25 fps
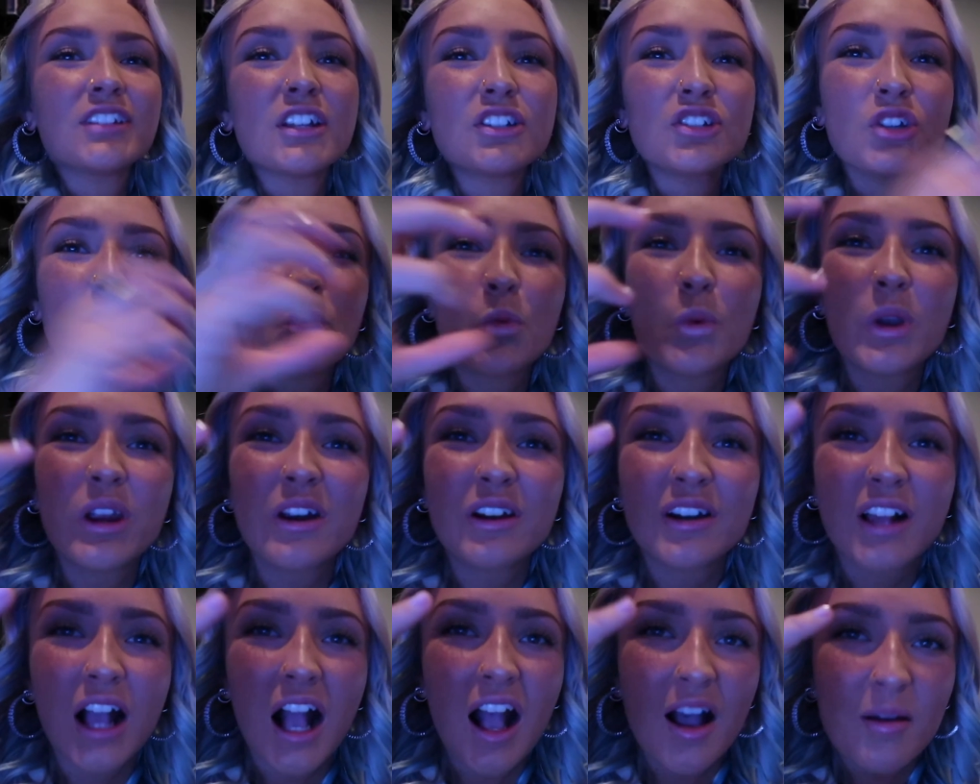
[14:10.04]
such a
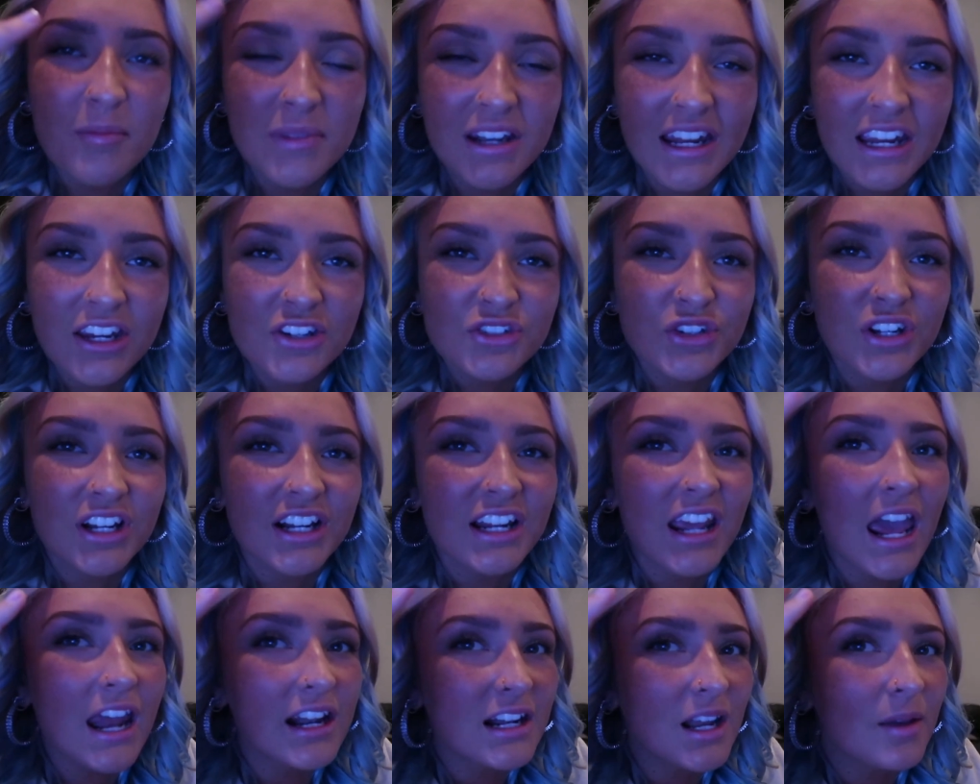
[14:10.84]
weird combination
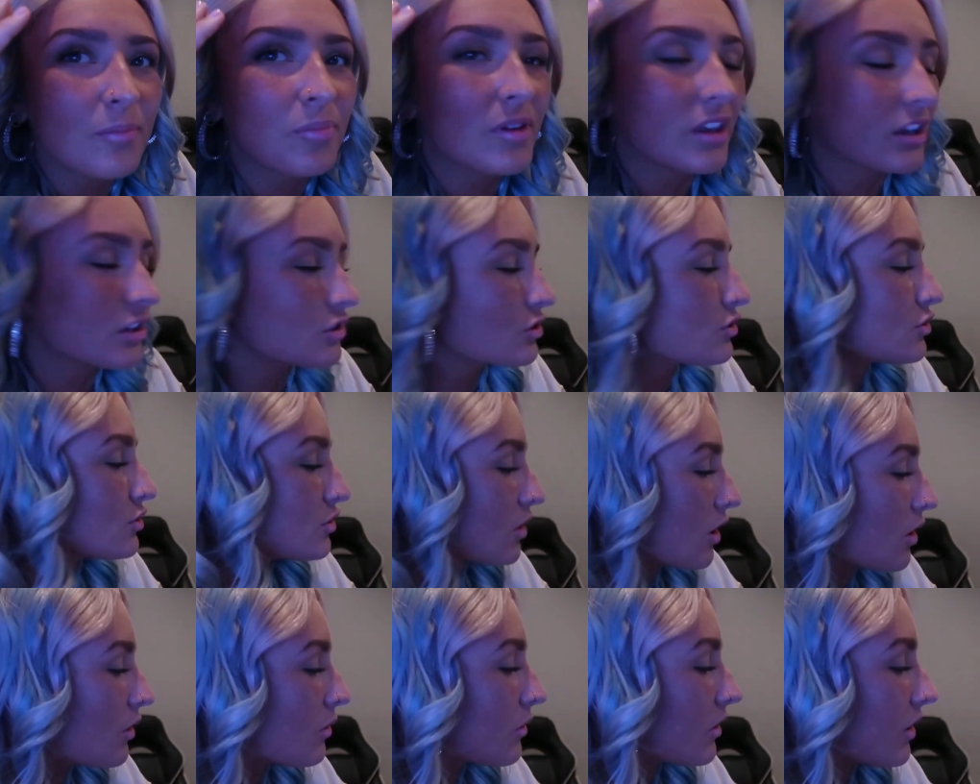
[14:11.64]
and it ended up being
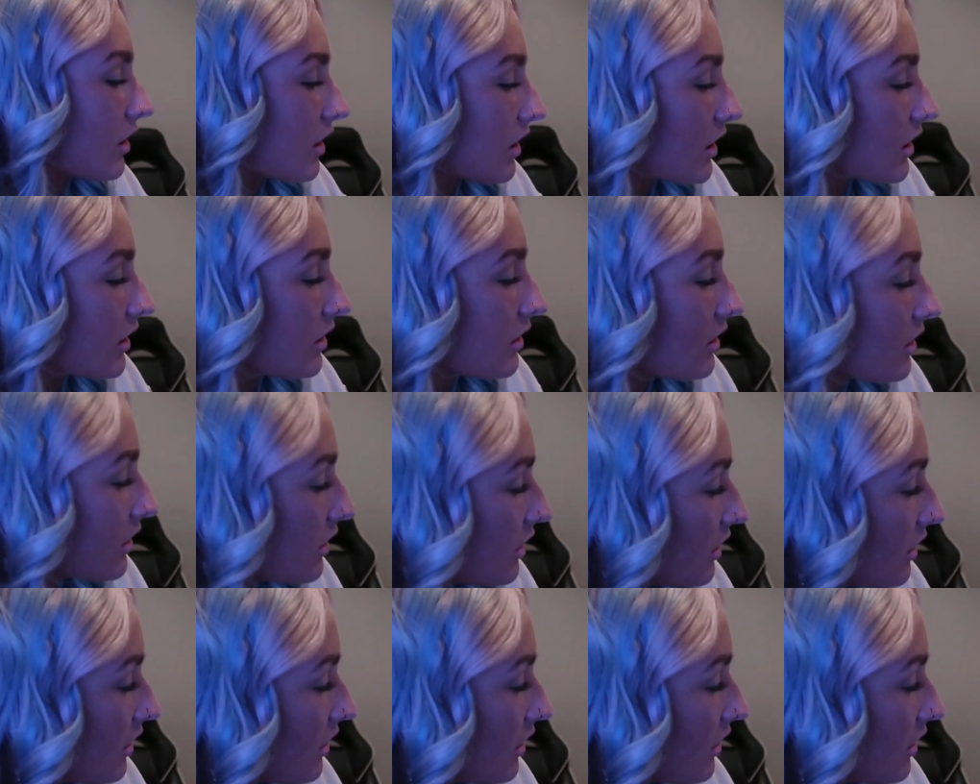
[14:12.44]
so good.